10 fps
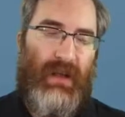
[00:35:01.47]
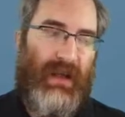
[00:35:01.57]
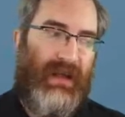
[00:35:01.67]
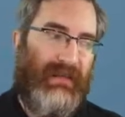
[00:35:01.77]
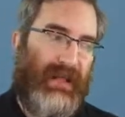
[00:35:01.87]

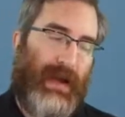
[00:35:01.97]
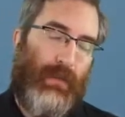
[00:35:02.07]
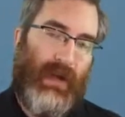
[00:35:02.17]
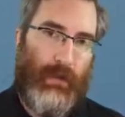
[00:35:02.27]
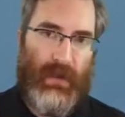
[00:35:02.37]
And that
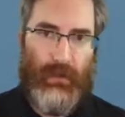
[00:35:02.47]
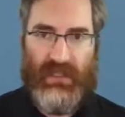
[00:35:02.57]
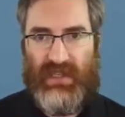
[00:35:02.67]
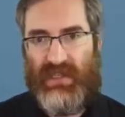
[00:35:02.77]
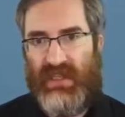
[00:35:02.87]
way we
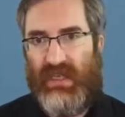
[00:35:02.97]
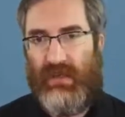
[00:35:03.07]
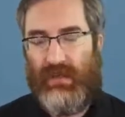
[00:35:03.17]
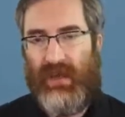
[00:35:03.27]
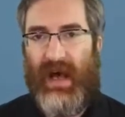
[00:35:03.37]
would see
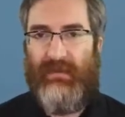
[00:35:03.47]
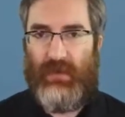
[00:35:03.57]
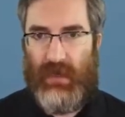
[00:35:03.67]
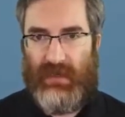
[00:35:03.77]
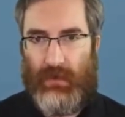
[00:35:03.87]
the live
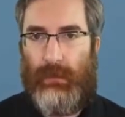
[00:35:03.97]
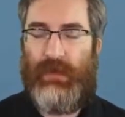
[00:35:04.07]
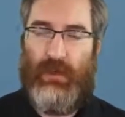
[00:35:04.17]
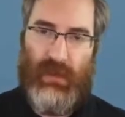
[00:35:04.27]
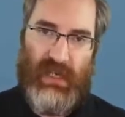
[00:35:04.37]

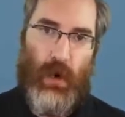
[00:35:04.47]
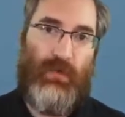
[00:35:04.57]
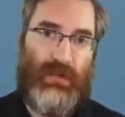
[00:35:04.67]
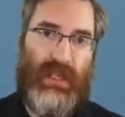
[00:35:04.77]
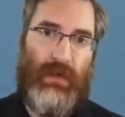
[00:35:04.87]
transcription being
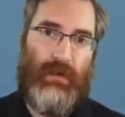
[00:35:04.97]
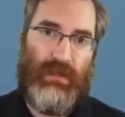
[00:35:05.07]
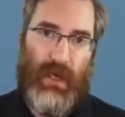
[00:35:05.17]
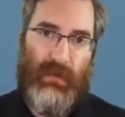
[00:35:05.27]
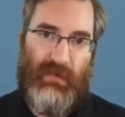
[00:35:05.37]
overlaid on
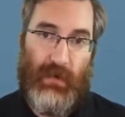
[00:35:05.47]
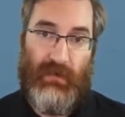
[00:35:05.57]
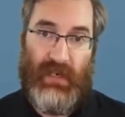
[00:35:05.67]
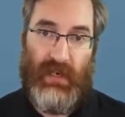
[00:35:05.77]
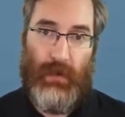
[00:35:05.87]
top of our
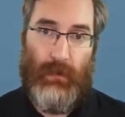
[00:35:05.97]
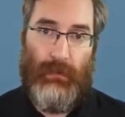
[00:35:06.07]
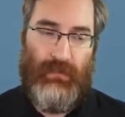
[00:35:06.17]
video.